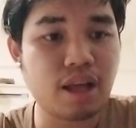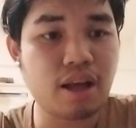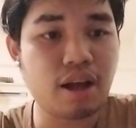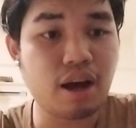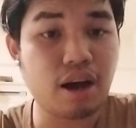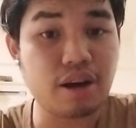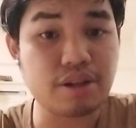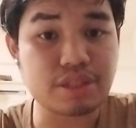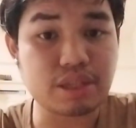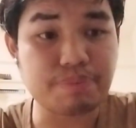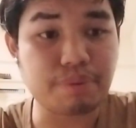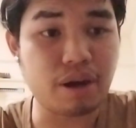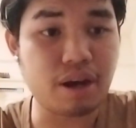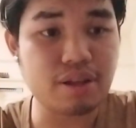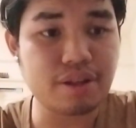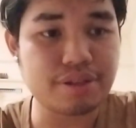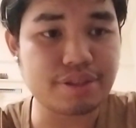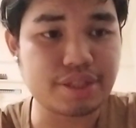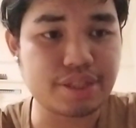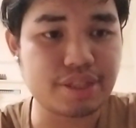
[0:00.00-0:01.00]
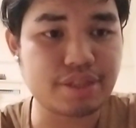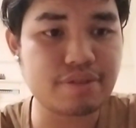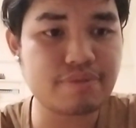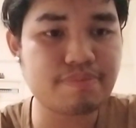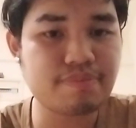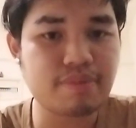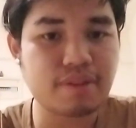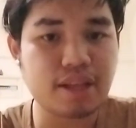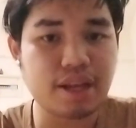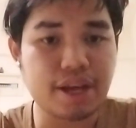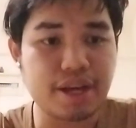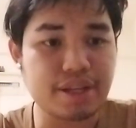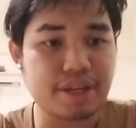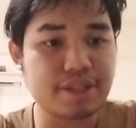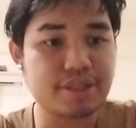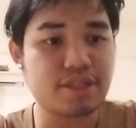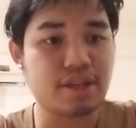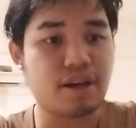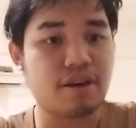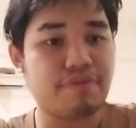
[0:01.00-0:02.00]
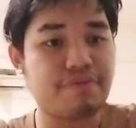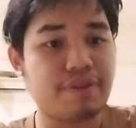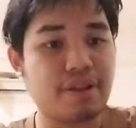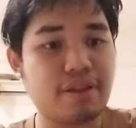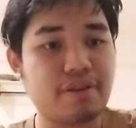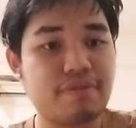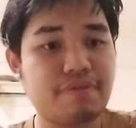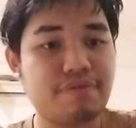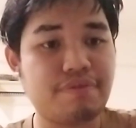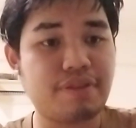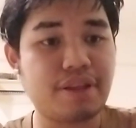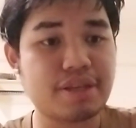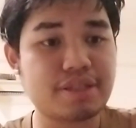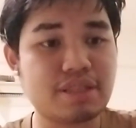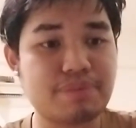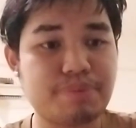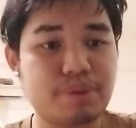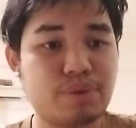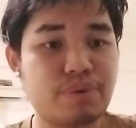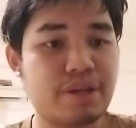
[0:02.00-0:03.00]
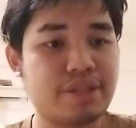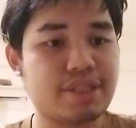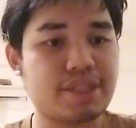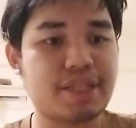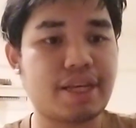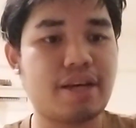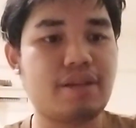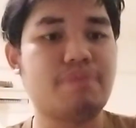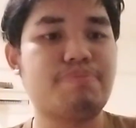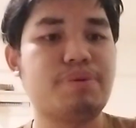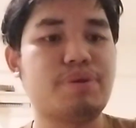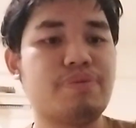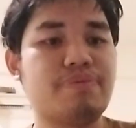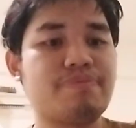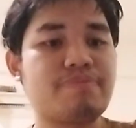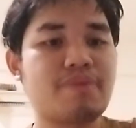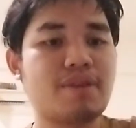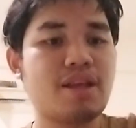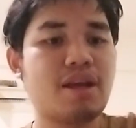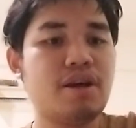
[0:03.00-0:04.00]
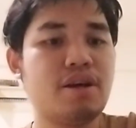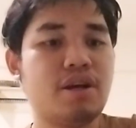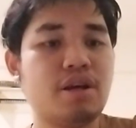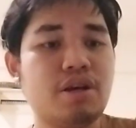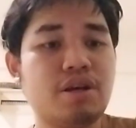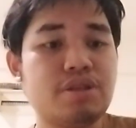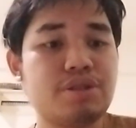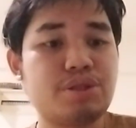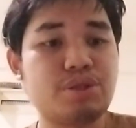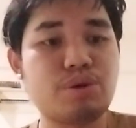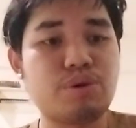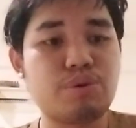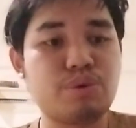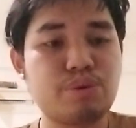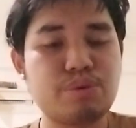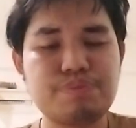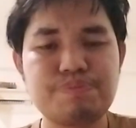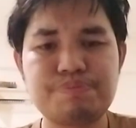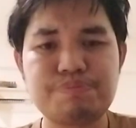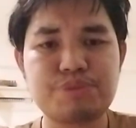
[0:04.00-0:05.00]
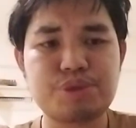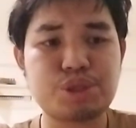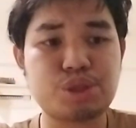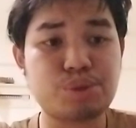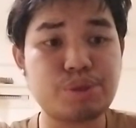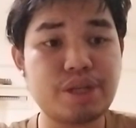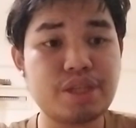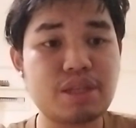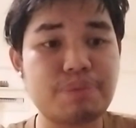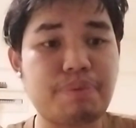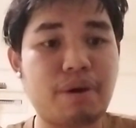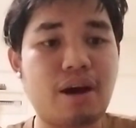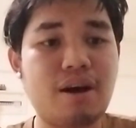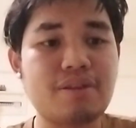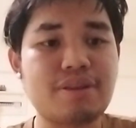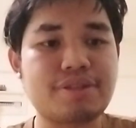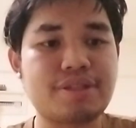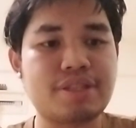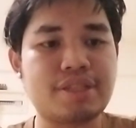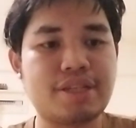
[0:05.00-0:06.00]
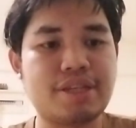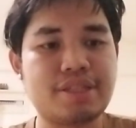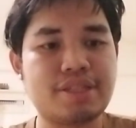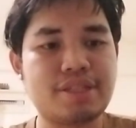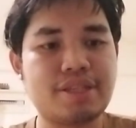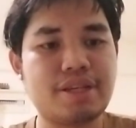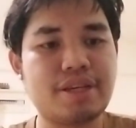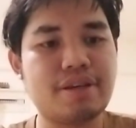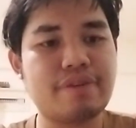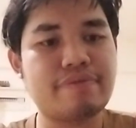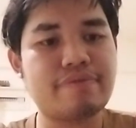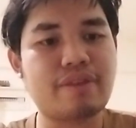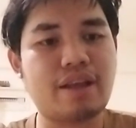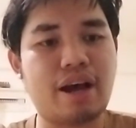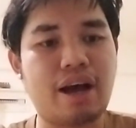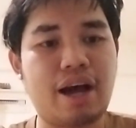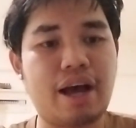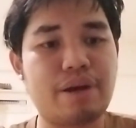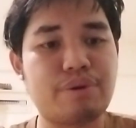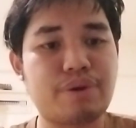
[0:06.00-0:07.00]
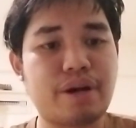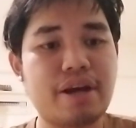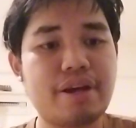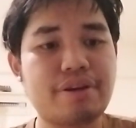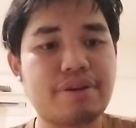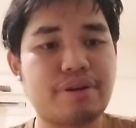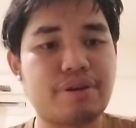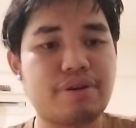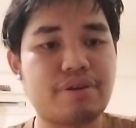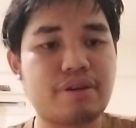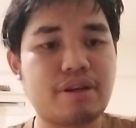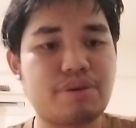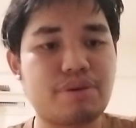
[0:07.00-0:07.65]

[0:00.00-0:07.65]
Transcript: topologies. It is flexible and scalable. So tree topology is a hierarchical